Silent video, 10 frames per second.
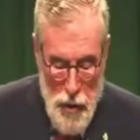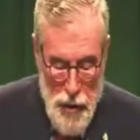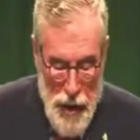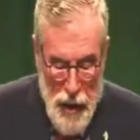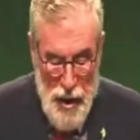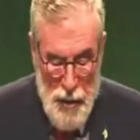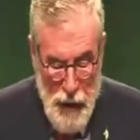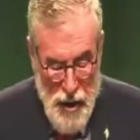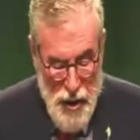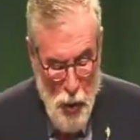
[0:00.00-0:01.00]
Irish
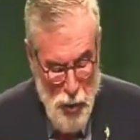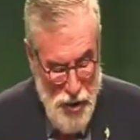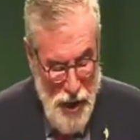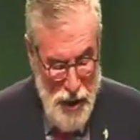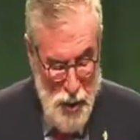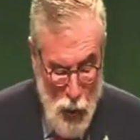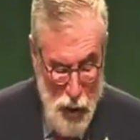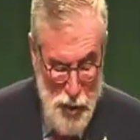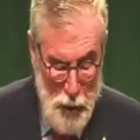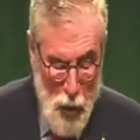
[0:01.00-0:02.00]
peace process
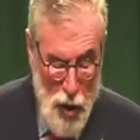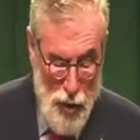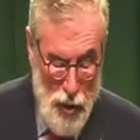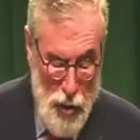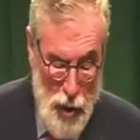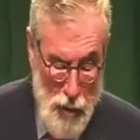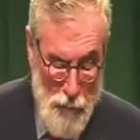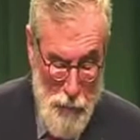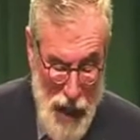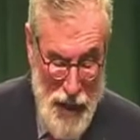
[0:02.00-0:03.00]
was the work of
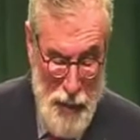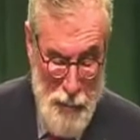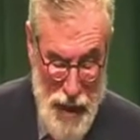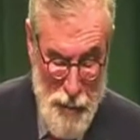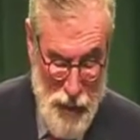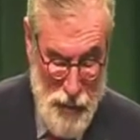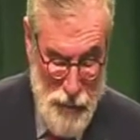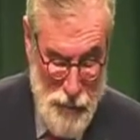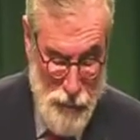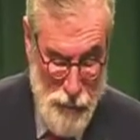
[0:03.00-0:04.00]
many people.
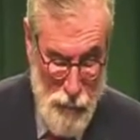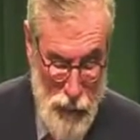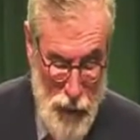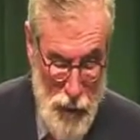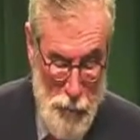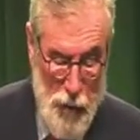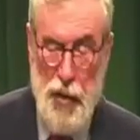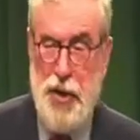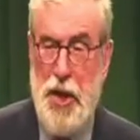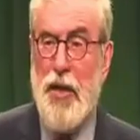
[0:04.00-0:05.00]
But
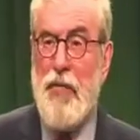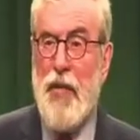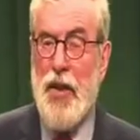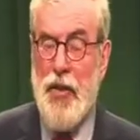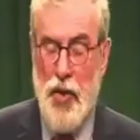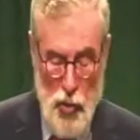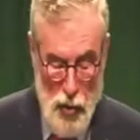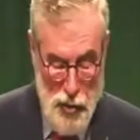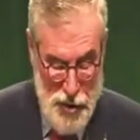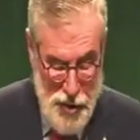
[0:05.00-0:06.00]
for Sinn Féin, the
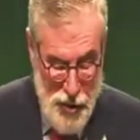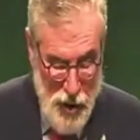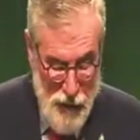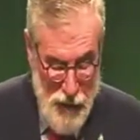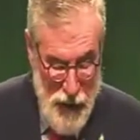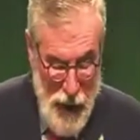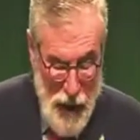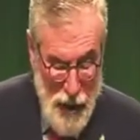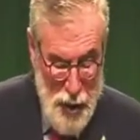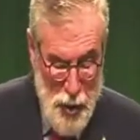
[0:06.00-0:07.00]
roots of the
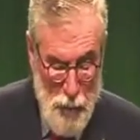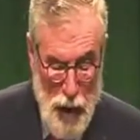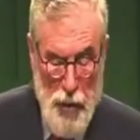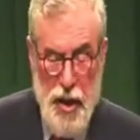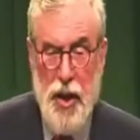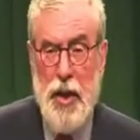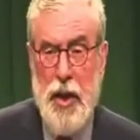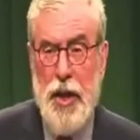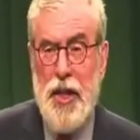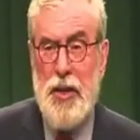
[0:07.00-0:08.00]
Irish Republican
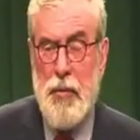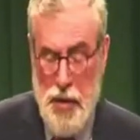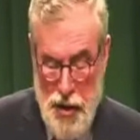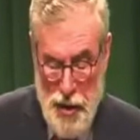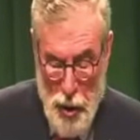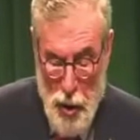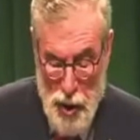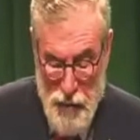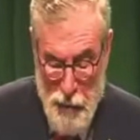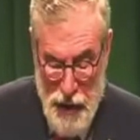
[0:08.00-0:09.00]
engagement with the search
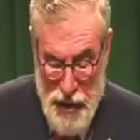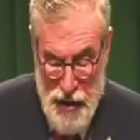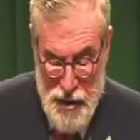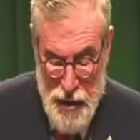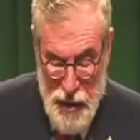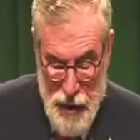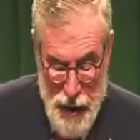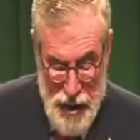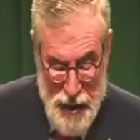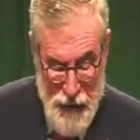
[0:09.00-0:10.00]
for peace
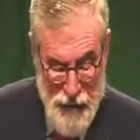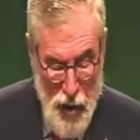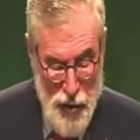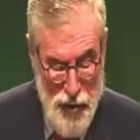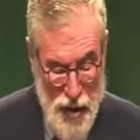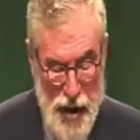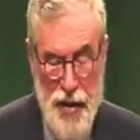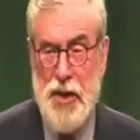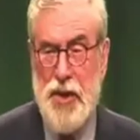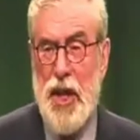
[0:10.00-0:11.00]
is to be found in our
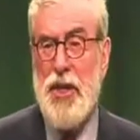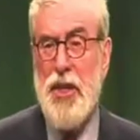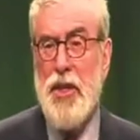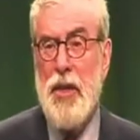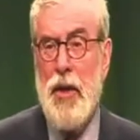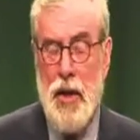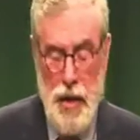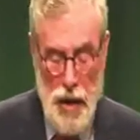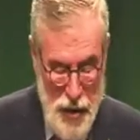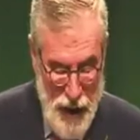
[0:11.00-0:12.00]
decision
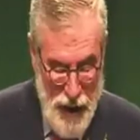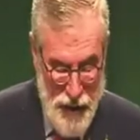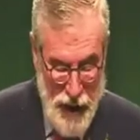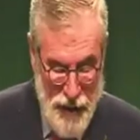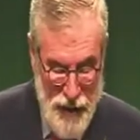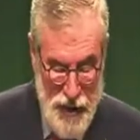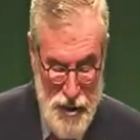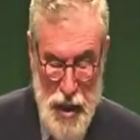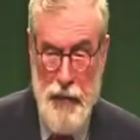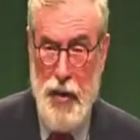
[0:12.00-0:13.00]
in the late
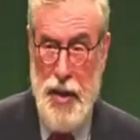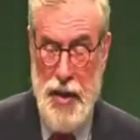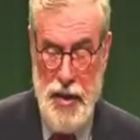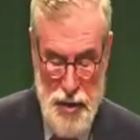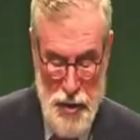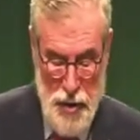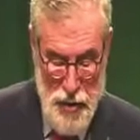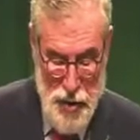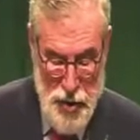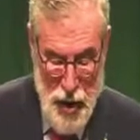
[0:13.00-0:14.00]
1970s
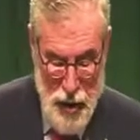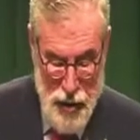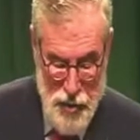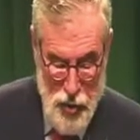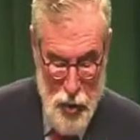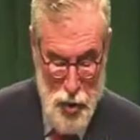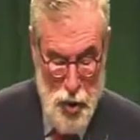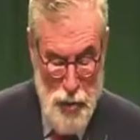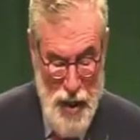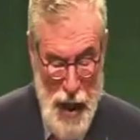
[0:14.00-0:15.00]
to challenge those
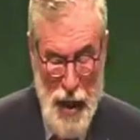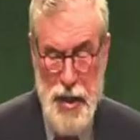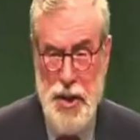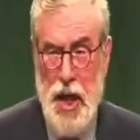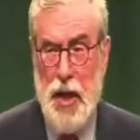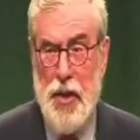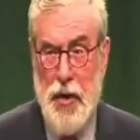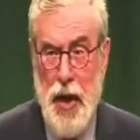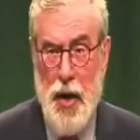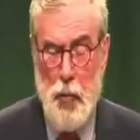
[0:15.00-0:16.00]
who had hijacked
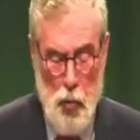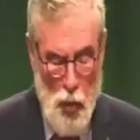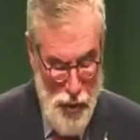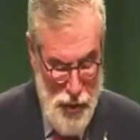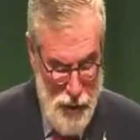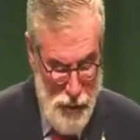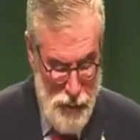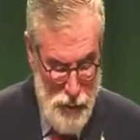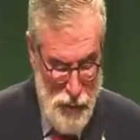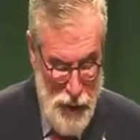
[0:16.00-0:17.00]
that word.
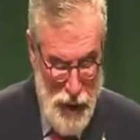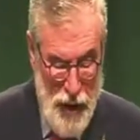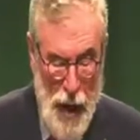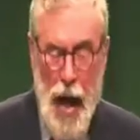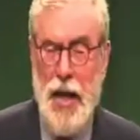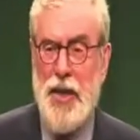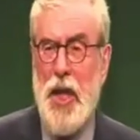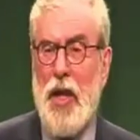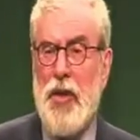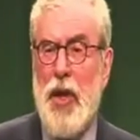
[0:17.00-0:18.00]
They had
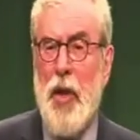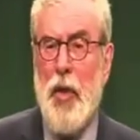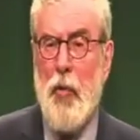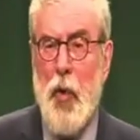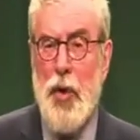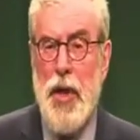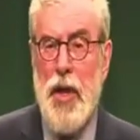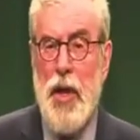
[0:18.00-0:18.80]
hijacked the word